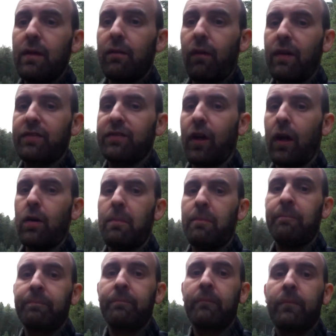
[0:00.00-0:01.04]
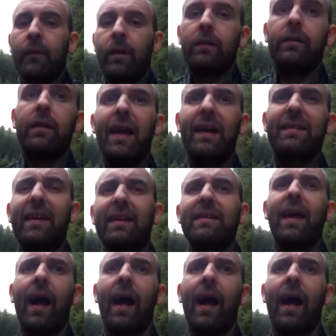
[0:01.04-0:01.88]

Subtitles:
Right, so the next thing